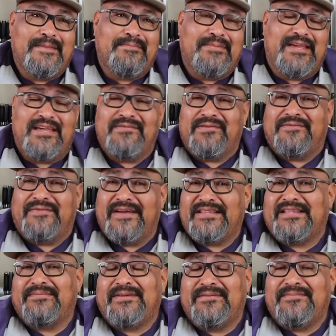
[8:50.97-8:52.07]
may have
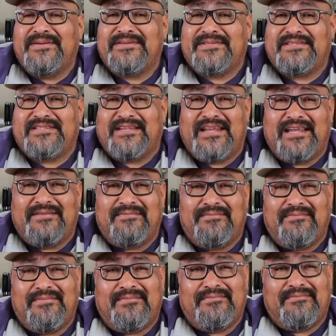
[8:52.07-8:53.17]
affected my business
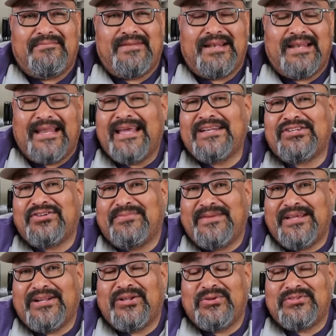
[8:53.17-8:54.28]
and led to
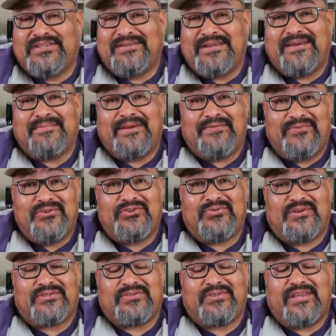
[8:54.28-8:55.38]
me closing down my food
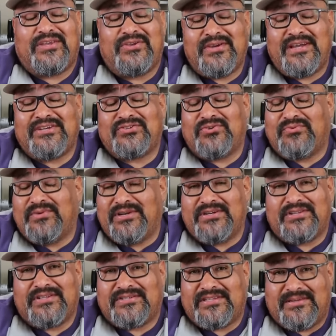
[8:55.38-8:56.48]
truck so that you guys don't run
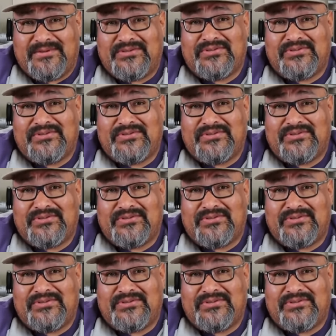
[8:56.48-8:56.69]
into the same